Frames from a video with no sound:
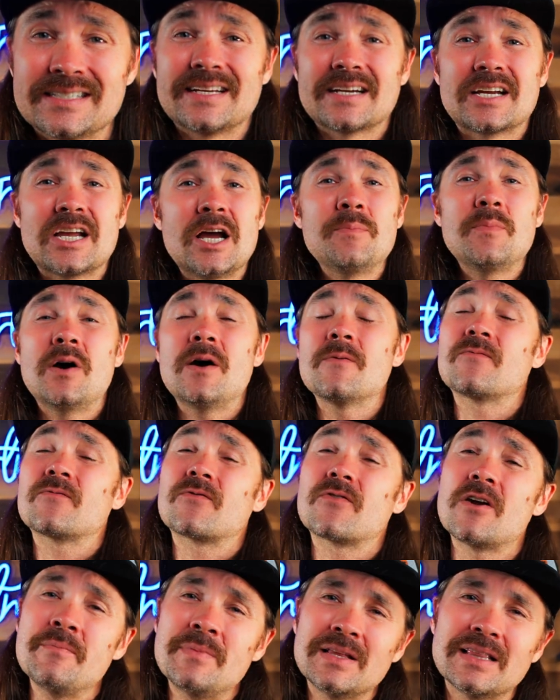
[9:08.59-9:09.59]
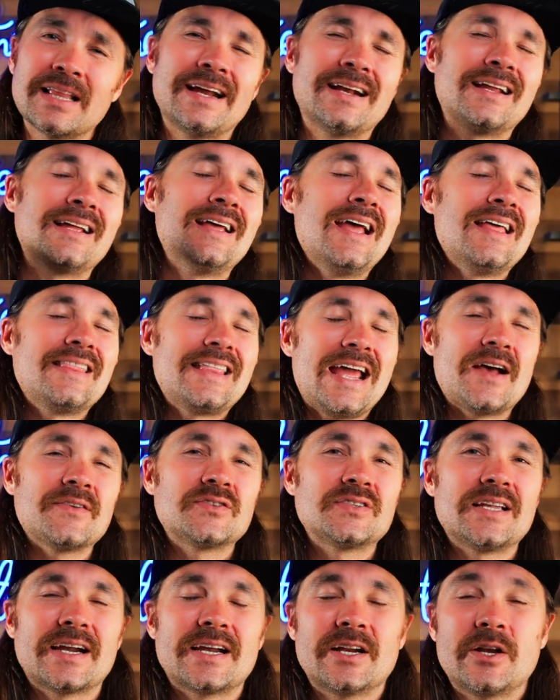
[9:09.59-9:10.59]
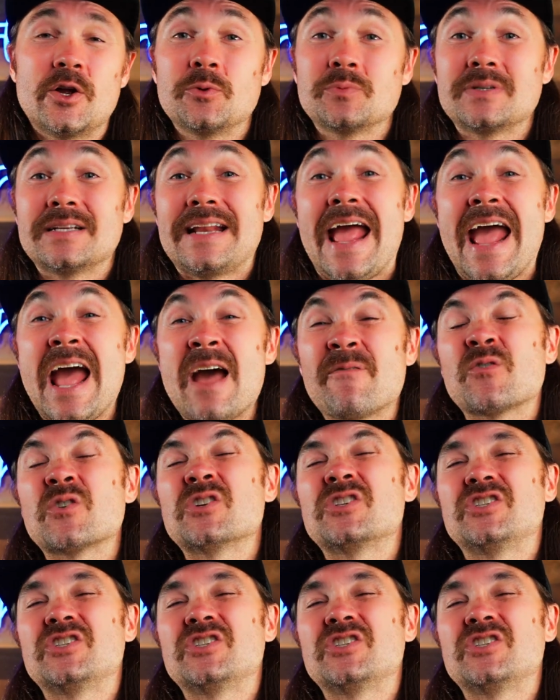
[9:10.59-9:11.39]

that come up from Atlanta to have second homes and have for